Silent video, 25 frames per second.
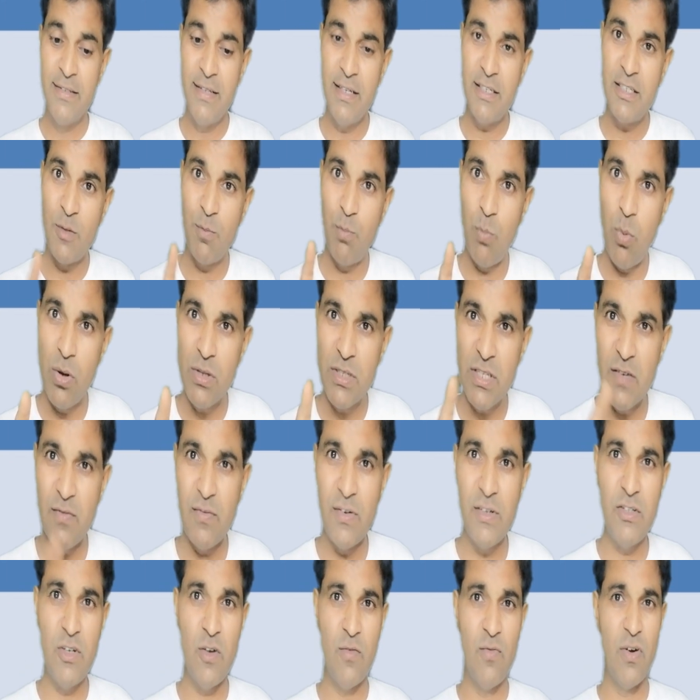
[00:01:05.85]
Just pause the
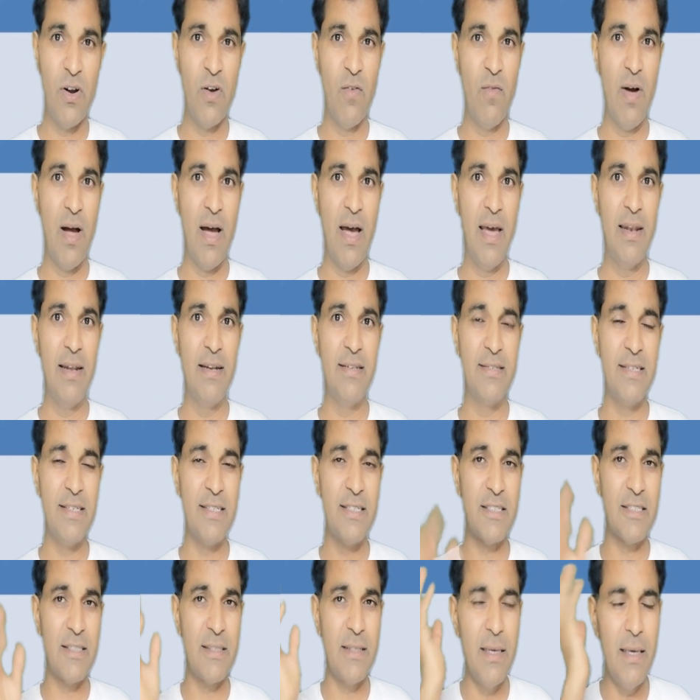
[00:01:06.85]
video for a while and
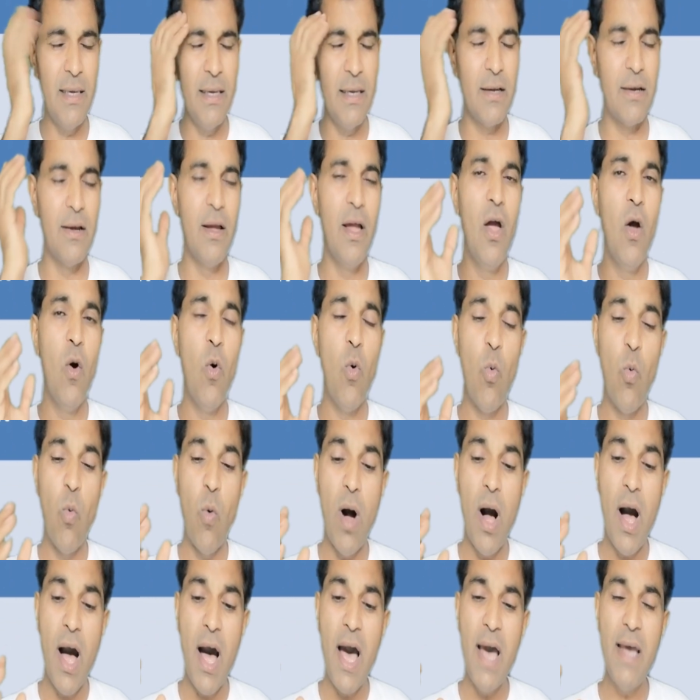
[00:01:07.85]
just think
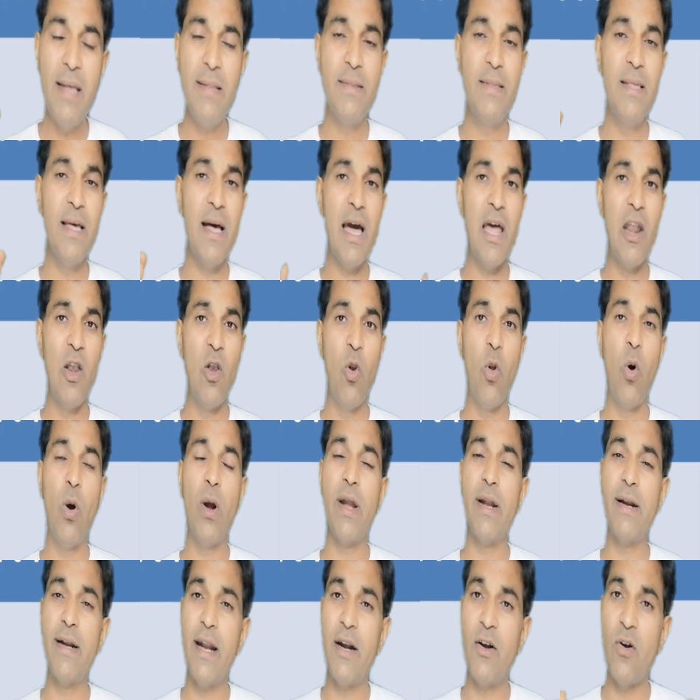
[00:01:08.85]
why they are
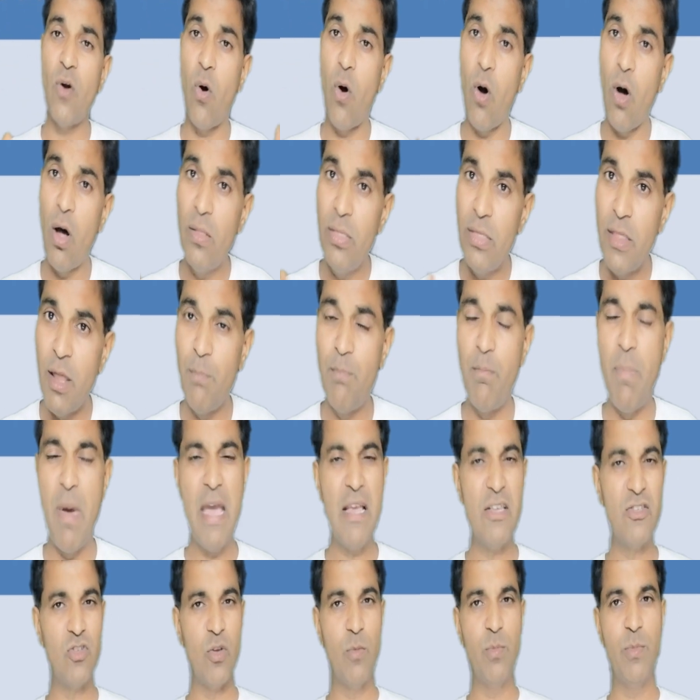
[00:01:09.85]
located on the
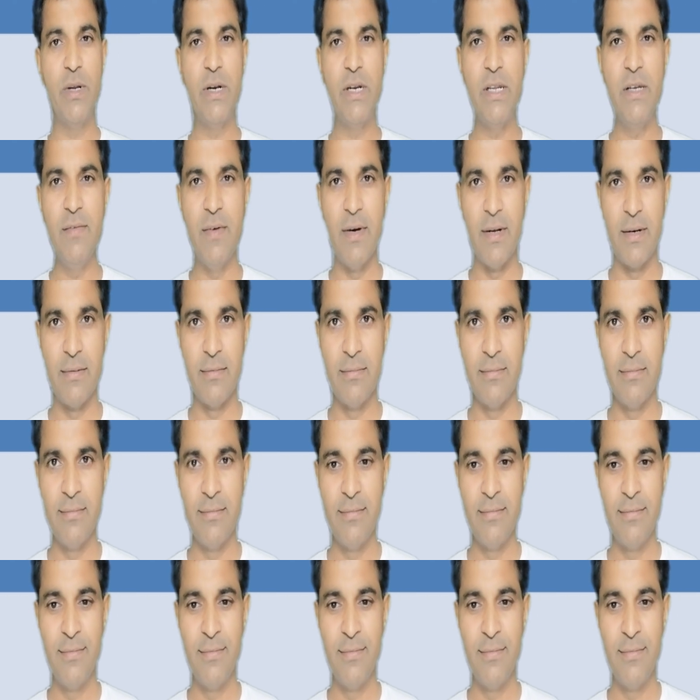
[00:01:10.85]
banks of the river.